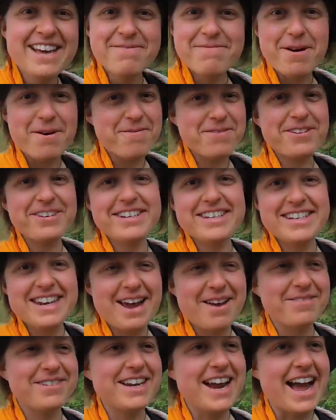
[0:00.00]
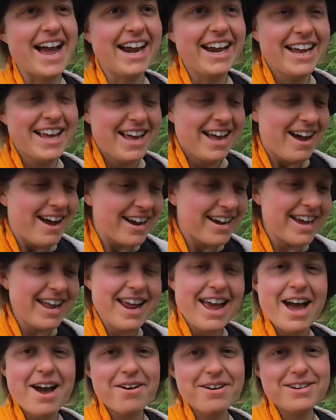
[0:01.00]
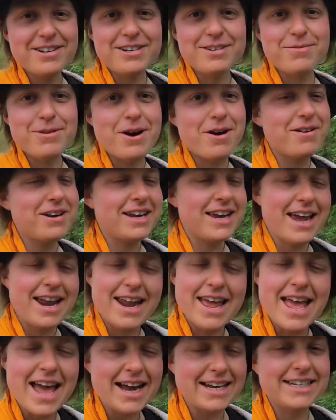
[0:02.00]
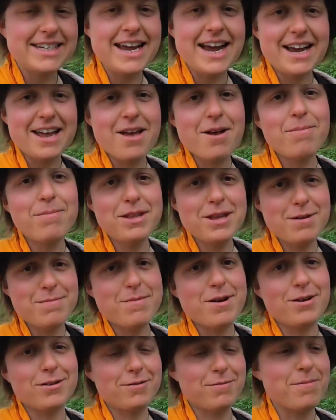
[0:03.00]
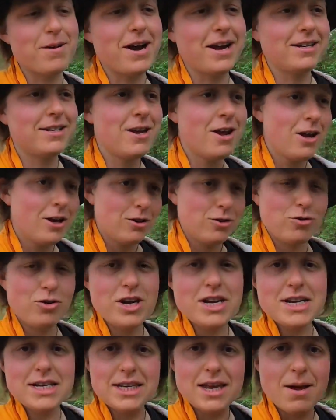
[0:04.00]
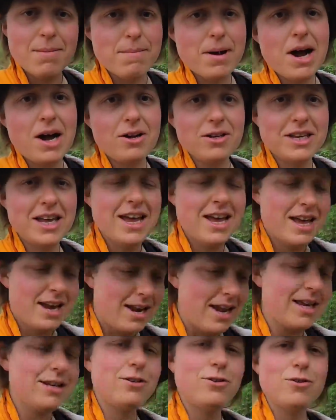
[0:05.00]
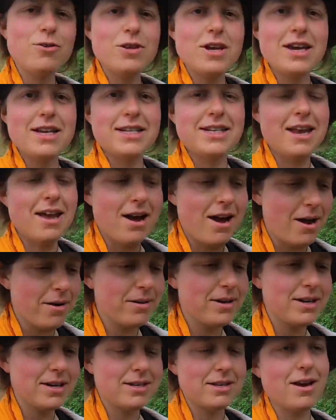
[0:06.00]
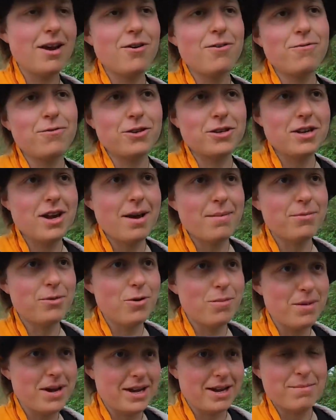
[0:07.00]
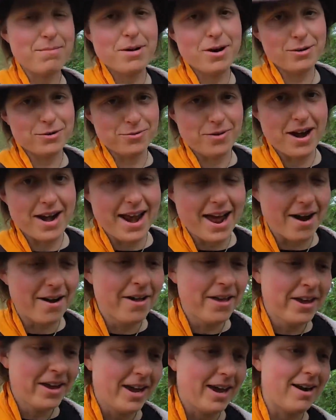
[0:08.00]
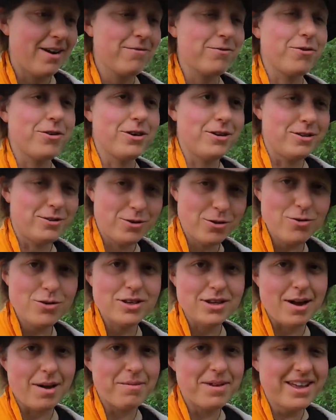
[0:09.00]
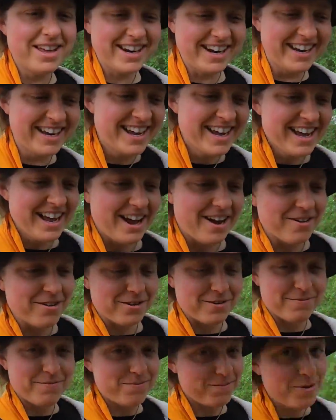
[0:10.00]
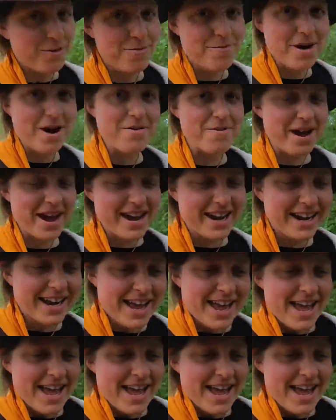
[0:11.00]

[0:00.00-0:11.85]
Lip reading: Pop it on Snapchat. Get it out into the world. Again, hashtag a million miles from mines. Trees, Mars, let's do this. I'm going to sign off because I'm not making miles right now and I've got to do some. I've got to pull my weight.